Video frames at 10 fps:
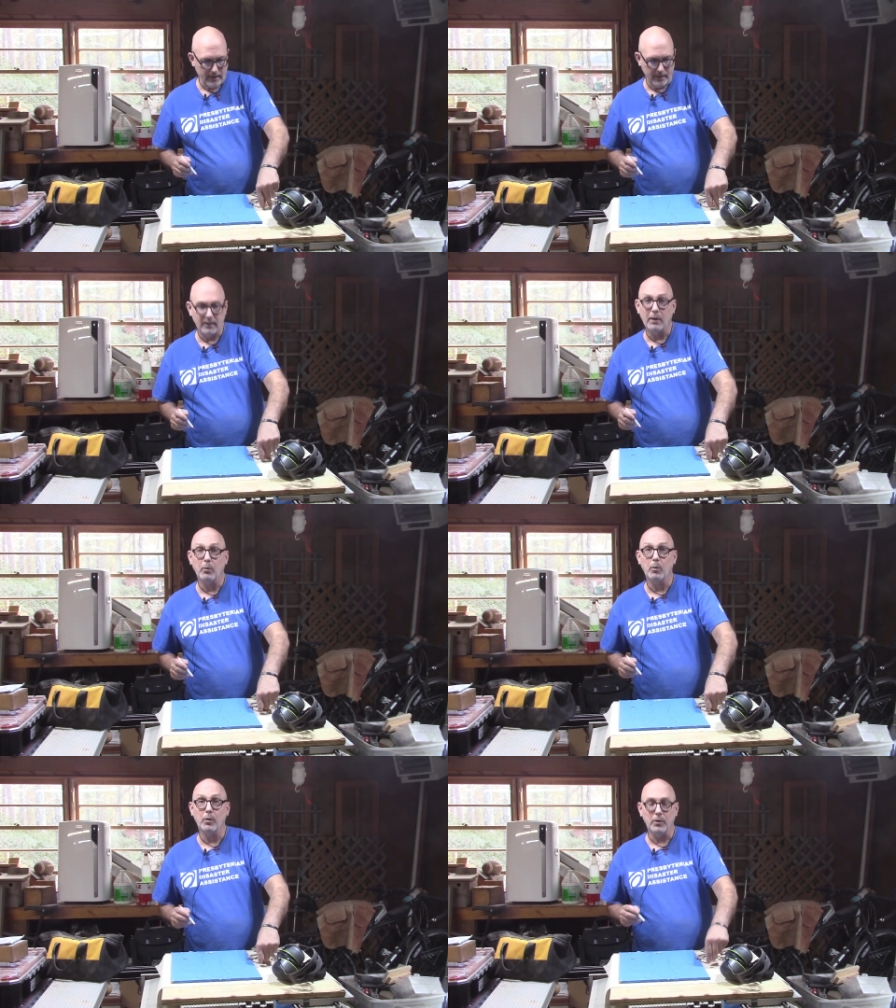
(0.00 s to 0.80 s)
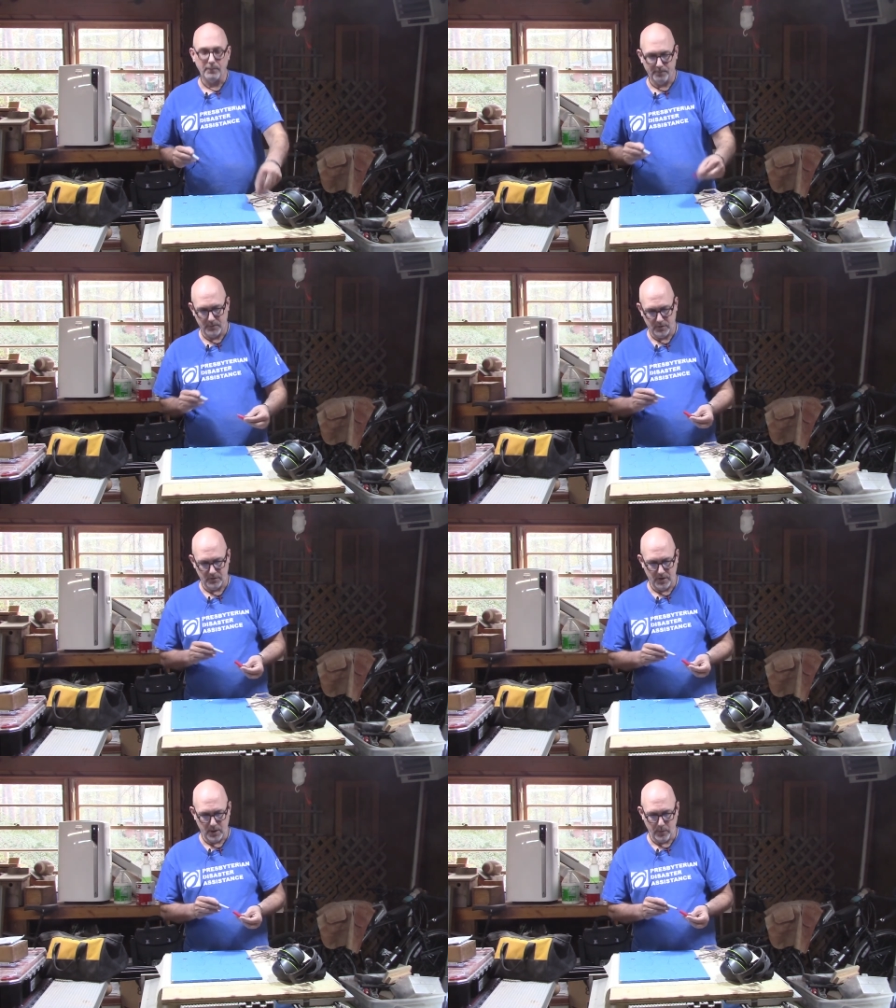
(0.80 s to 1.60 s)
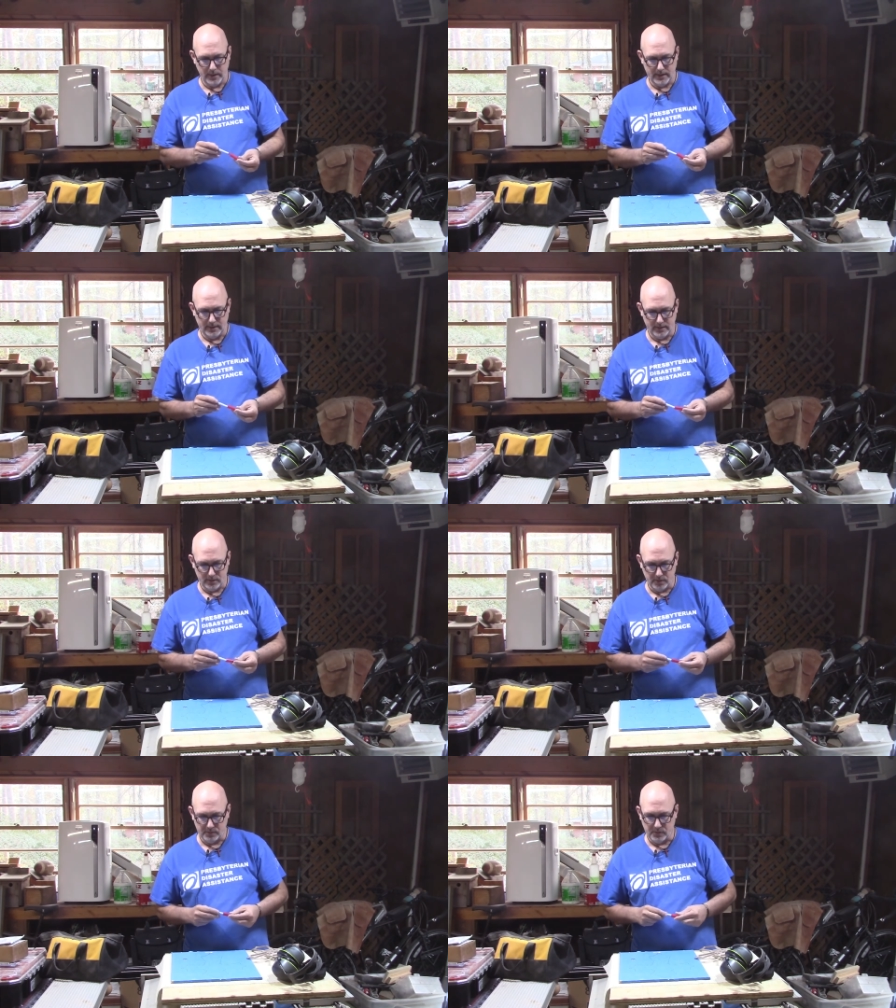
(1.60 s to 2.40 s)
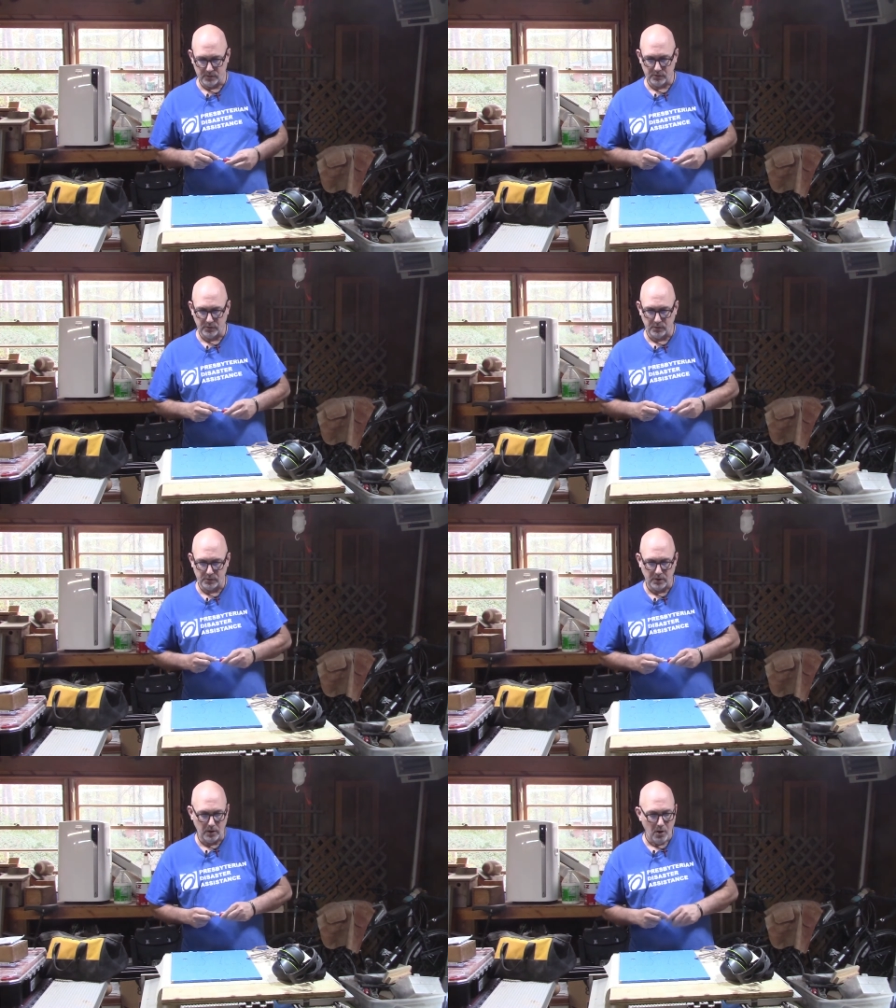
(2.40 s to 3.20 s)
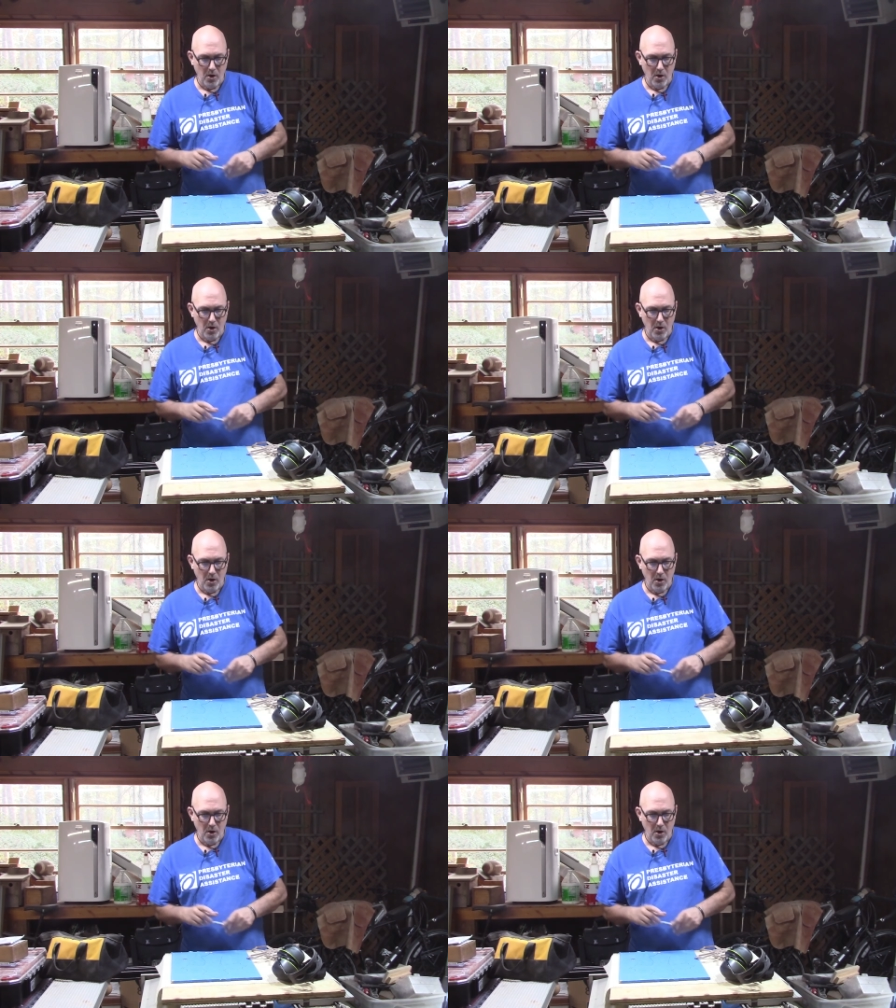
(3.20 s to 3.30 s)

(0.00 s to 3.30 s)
I think that will work. So now we can take this over to the scroll saw.